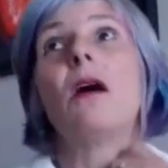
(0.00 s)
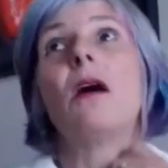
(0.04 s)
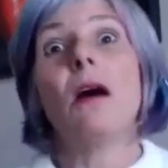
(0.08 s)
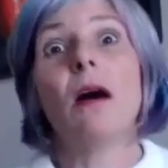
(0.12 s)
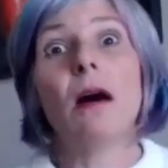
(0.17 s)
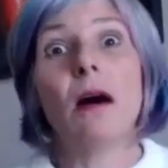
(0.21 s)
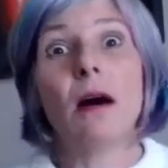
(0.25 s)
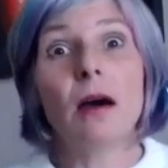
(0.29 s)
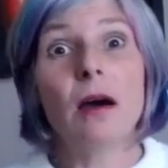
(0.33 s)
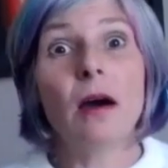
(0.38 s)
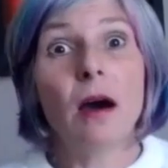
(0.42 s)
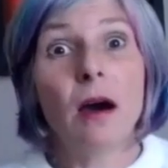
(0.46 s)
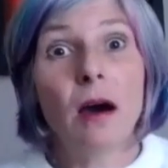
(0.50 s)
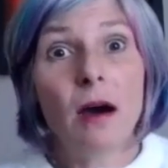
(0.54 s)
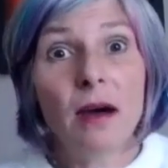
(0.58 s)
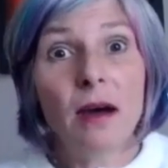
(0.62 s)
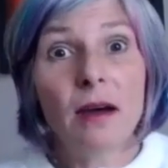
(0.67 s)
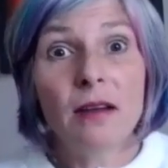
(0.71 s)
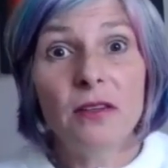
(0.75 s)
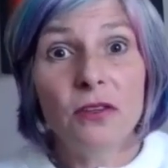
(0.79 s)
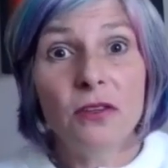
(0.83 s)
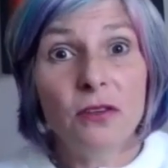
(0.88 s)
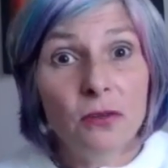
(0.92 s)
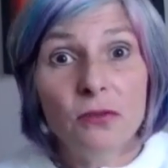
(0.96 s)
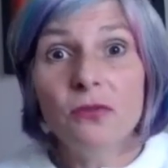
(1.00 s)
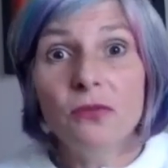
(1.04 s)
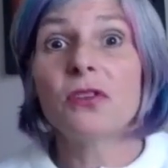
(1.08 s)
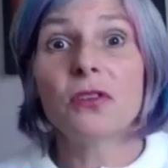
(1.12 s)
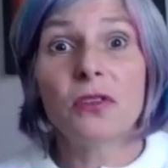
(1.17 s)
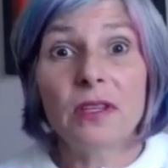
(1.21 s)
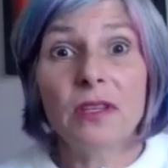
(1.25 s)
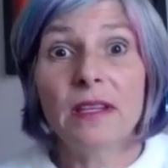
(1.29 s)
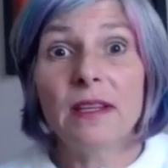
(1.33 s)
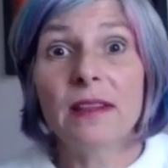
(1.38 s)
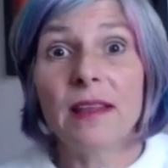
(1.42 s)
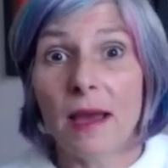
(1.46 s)
uh, uh,
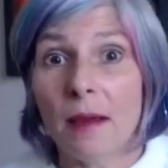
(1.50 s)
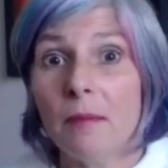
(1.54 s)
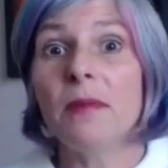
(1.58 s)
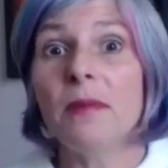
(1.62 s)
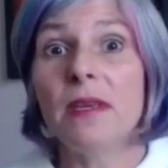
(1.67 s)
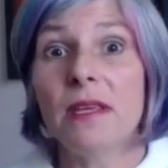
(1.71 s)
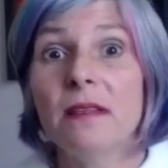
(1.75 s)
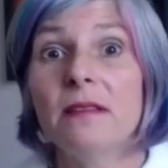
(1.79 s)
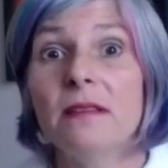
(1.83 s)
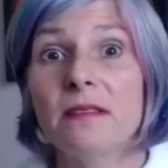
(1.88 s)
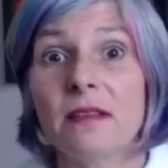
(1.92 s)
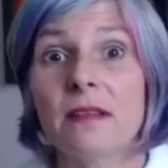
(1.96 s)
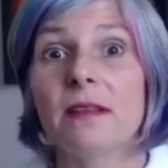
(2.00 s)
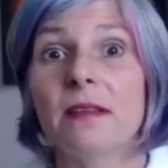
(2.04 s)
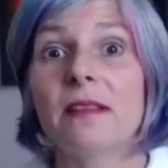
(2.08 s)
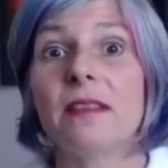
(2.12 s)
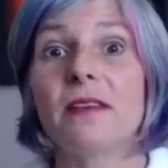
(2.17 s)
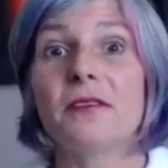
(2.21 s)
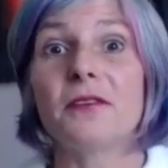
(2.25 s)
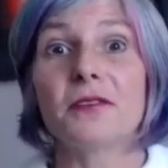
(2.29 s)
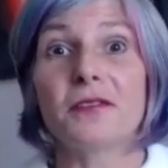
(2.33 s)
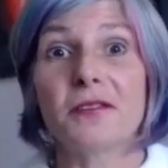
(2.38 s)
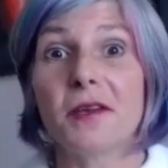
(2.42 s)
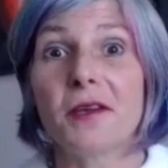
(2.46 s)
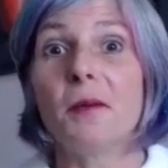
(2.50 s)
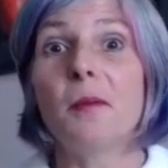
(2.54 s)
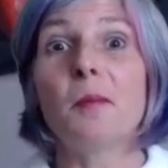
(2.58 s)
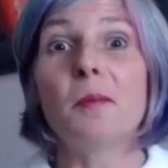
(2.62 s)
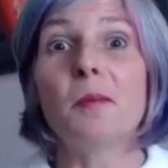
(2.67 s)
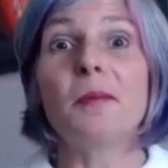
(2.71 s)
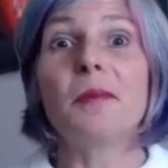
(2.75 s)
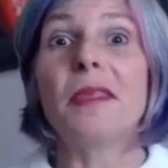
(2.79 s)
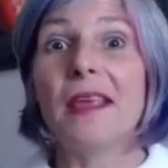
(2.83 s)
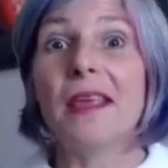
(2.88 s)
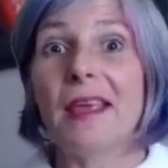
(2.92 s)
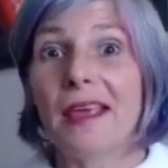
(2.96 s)
usually that means that there's
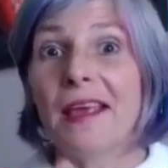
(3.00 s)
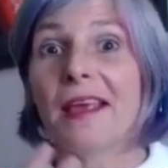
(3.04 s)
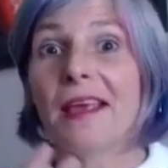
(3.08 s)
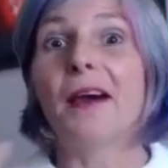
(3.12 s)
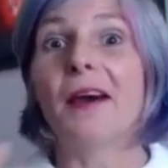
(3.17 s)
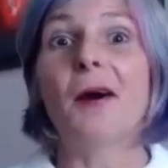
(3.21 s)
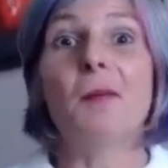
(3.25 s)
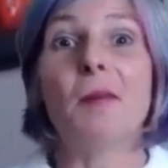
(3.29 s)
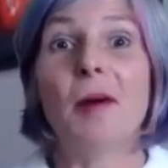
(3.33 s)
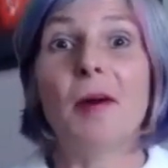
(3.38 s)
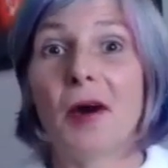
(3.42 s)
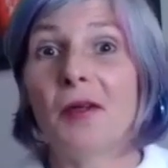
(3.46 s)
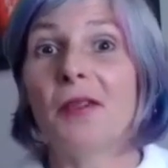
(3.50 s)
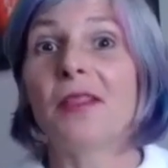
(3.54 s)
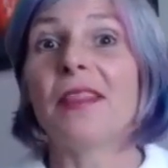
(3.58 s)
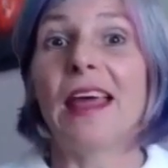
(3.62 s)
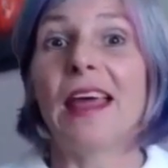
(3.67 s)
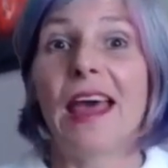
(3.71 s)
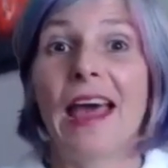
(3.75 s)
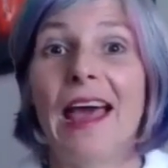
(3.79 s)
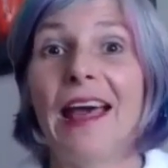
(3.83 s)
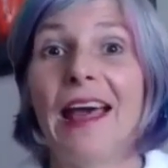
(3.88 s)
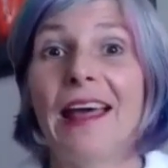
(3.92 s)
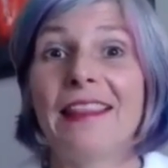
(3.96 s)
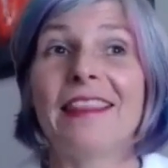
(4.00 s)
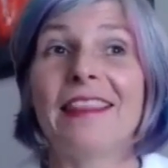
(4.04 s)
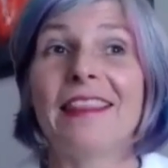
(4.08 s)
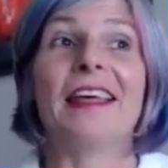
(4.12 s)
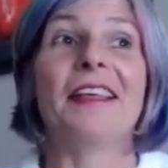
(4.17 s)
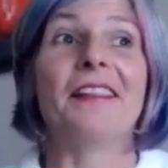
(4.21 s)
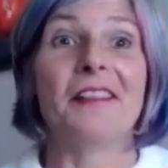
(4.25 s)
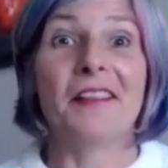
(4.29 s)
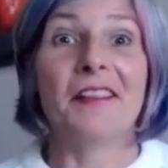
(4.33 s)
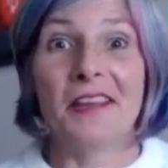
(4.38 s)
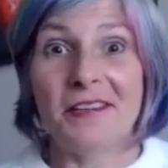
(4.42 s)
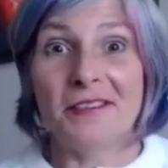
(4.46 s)
something about that
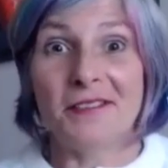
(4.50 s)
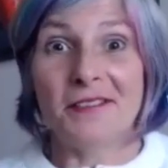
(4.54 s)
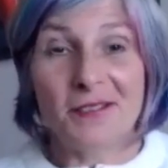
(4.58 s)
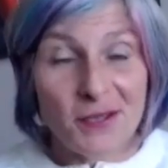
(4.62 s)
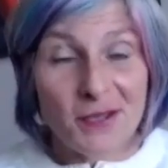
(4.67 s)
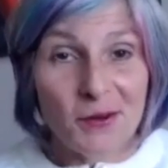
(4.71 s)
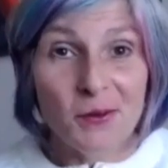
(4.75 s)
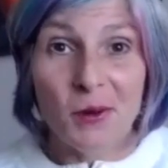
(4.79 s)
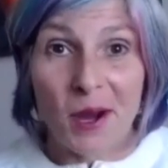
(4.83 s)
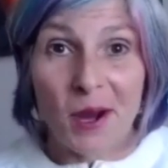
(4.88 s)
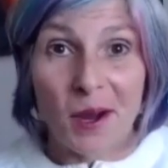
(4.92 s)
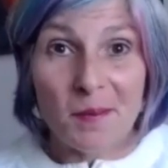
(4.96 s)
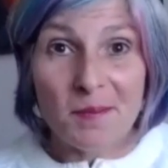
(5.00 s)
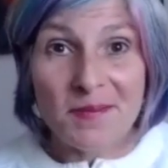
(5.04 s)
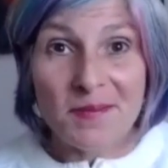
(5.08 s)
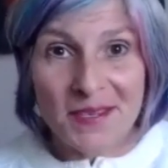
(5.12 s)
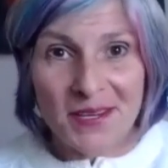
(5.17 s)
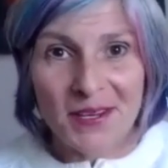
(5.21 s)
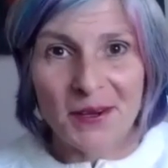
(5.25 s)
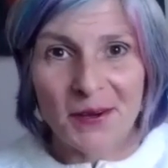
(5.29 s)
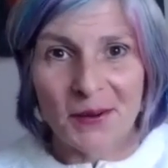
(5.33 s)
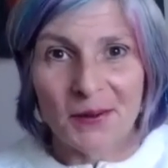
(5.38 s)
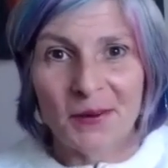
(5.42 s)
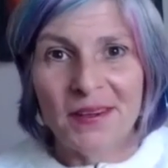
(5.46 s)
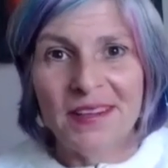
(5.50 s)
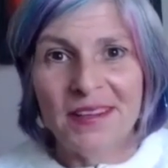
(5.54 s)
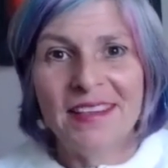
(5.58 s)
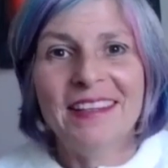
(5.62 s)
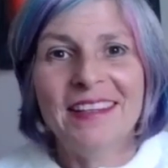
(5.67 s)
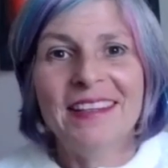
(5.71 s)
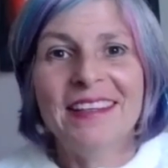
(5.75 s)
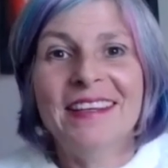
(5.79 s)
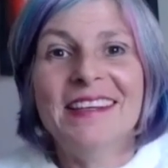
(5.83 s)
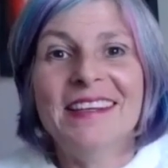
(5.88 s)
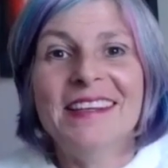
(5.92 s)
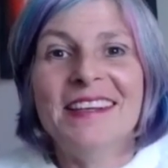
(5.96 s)
that lights you up too
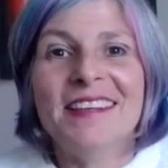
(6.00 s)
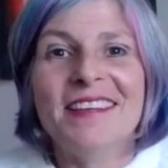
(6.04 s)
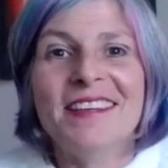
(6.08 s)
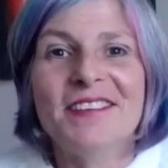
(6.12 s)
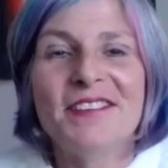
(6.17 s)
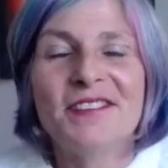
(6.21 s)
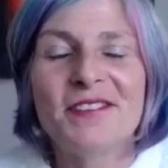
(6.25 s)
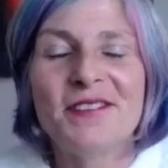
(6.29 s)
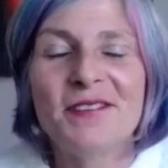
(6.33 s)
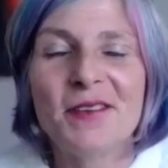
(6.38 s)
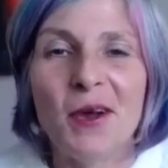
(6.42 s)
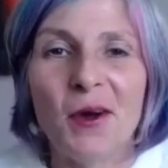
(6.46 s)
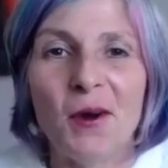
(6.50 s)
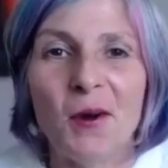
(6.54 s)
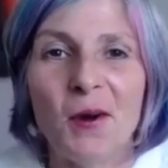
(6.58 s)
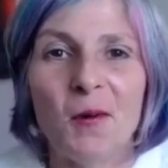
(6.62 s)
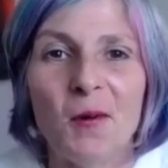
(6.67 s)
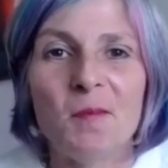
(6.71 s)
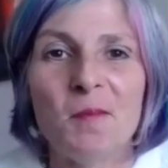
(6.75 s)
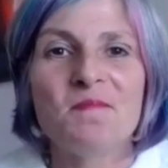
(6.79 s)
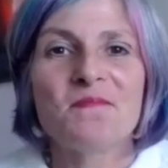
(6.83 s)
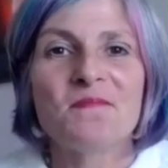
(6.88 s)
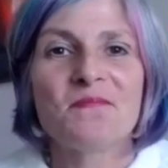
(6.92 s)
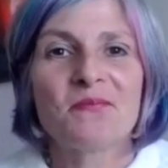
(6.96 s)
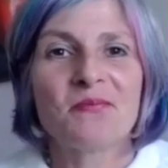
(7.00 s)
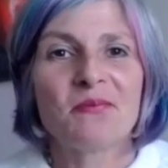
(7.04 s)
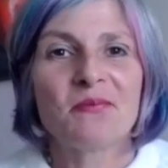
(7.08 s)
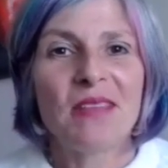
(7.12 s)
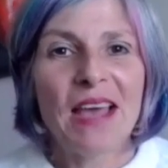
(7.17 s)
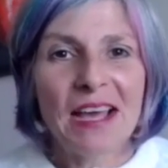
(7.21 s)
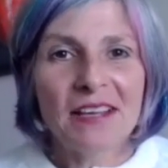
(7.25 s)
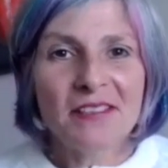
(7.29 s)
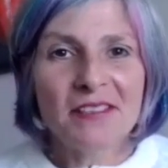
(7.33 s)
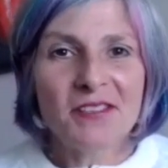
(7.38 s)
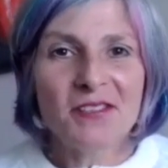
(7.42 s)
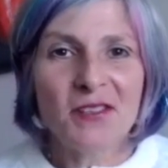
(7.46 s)
so
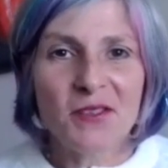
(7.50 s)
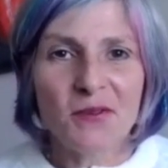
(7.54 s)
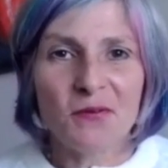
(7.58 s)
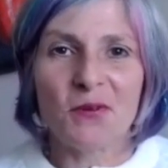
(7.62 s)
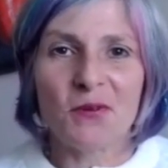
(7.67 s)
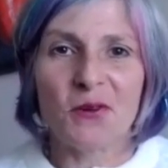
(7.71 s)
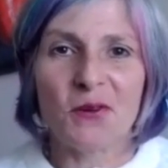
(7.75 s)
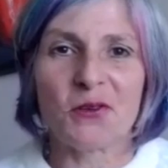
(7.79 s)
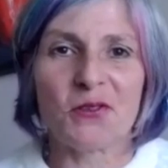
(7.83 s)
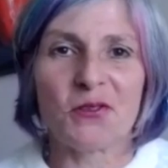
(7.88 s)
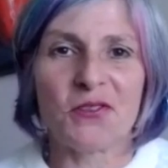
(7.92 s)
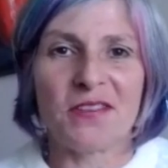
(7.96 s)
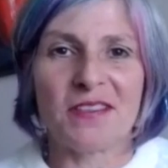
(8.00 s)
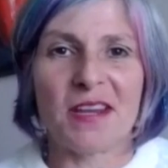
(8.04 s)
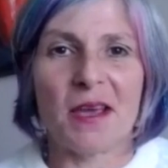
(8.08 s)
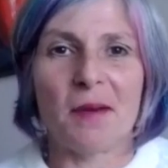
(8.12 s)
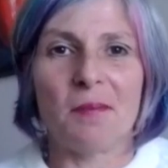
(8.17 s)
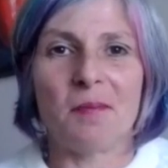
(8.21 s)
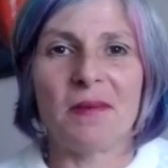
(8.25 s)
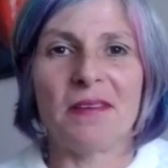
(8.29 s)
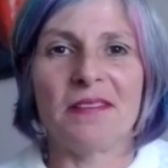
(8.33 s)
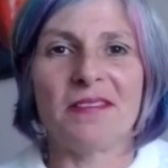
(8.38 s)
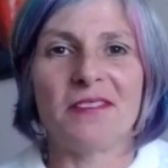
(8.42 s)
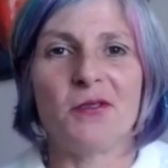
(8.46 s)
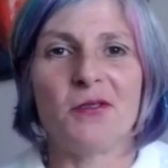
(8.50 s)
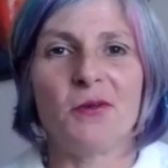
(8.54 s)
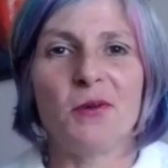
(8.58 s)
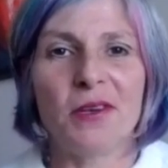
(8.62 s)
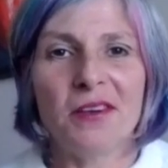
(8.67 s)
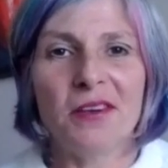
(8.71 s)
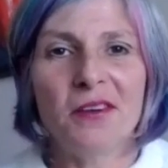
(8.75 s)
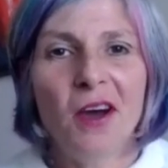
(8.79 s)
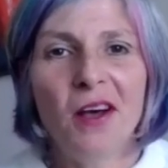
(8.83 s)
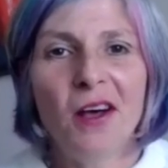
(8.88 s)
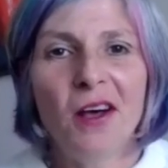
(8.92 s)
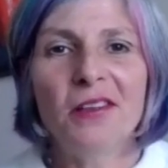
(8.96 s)
that's the first step is to
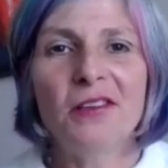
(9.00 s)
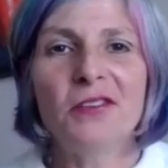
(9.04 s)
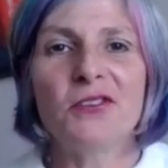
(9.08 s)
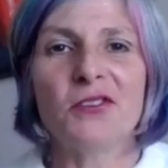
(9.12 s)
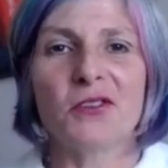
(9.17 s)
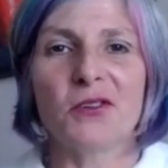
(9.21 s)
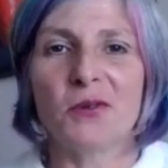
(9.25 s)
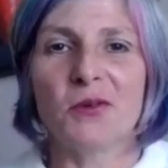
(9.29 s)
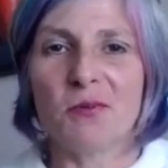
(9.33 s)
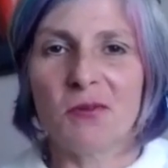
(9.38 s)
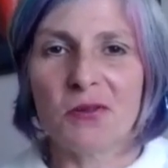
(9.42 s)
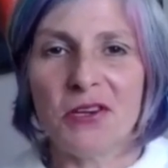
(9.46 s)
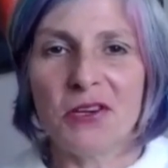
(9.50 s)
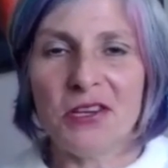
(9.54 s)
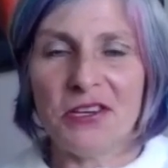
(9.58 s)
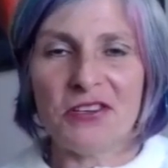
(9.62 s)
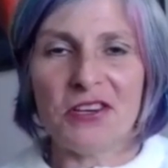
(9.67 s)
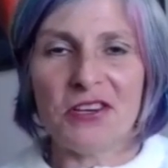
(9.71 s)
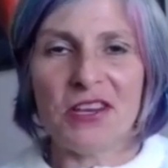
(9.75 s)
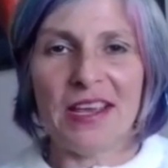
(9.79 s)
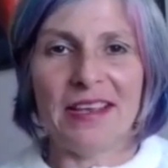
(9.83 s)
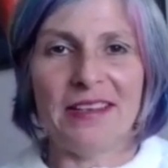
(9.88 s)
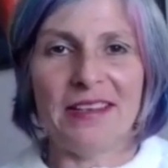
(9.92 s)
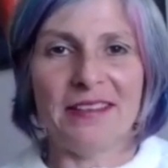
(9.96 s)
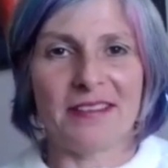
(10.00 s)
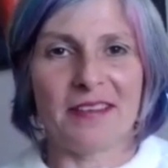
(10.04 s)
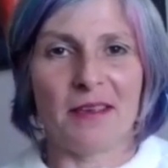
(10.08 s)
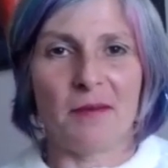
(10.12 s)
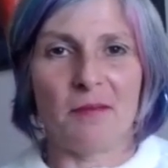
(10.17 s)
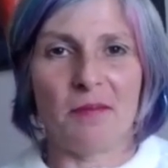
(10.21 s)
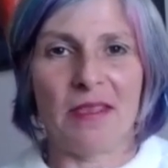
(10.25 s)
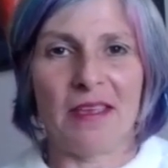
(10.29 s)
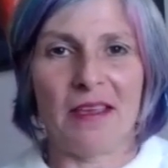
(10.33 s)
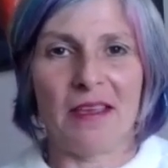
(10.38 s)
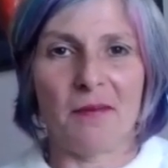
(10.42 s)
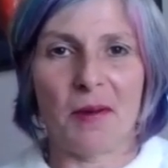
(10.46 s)
acknowledge or appreciate
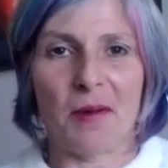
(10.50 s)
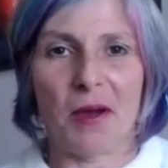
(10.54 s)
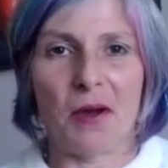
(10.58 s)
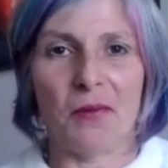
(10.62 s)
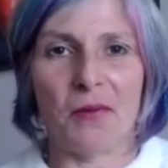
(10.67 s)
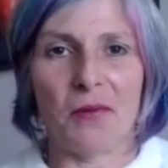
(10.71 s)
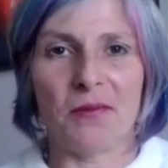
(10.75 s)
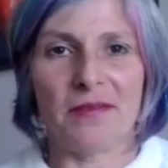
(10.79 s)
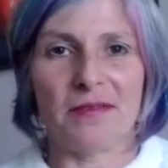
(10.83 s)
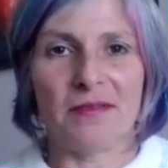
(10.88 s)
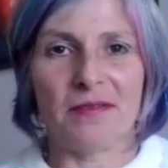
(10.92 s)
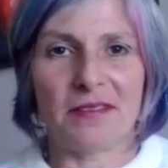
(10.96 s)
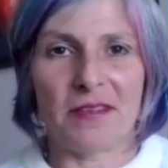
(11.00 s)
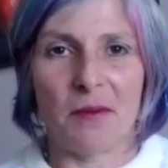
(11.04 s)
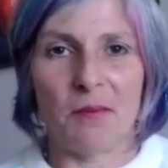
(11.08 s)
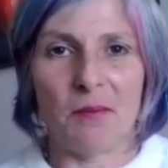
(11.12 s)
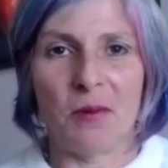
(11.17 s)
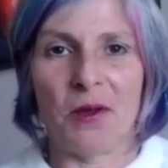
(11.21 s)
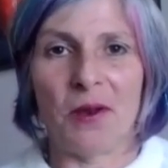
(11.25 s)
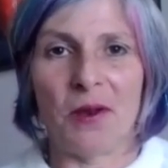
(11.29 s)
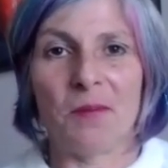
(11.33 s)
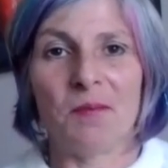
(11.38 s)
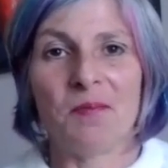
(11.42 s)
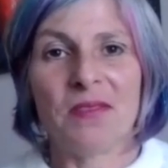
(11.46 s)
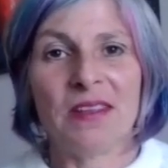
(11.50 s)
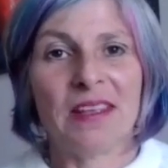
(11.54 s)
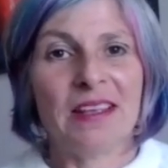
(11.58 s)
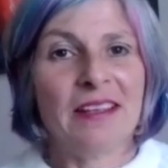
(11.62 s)
something about someone